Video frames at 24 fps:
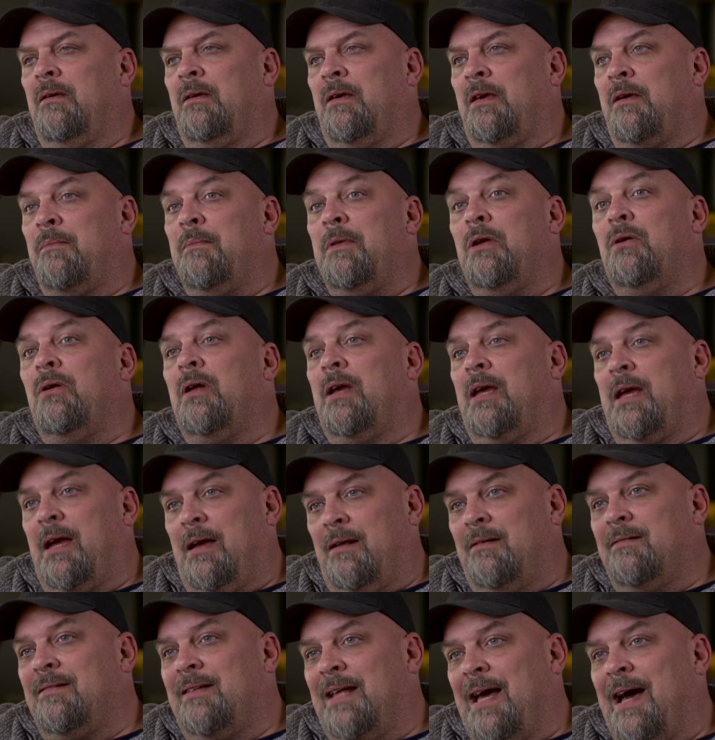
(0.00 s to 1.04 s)

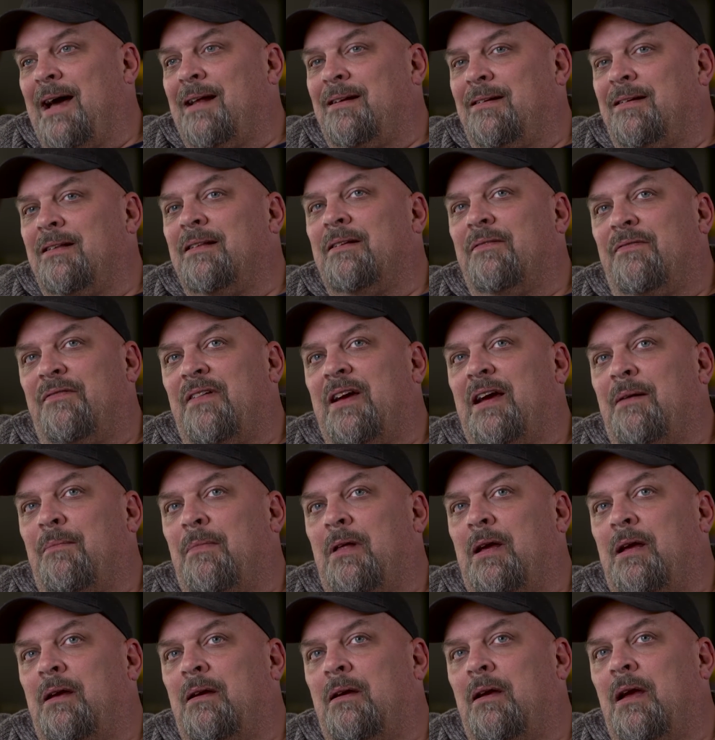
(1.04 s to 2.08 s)
communicates that to the
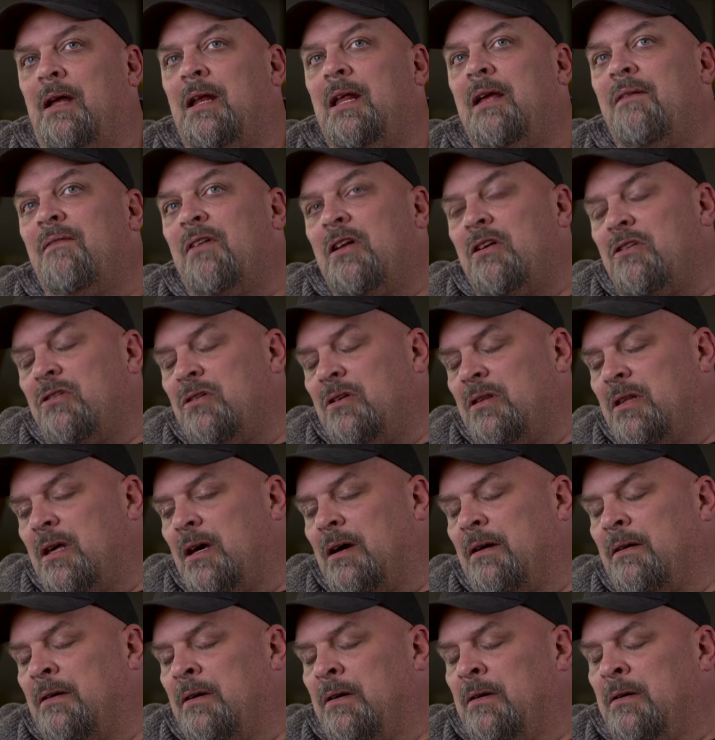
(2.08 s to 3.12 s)
family, and even to
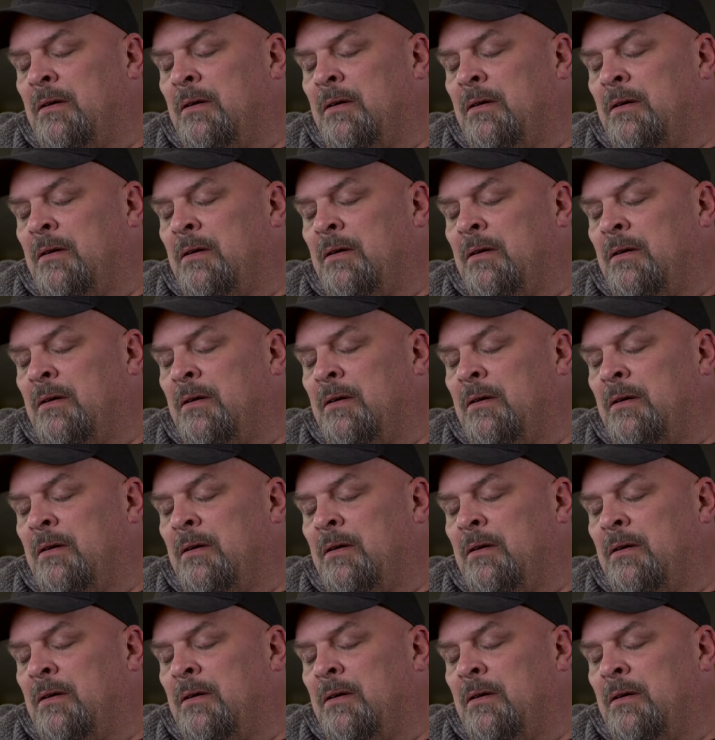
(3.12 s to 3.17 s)
the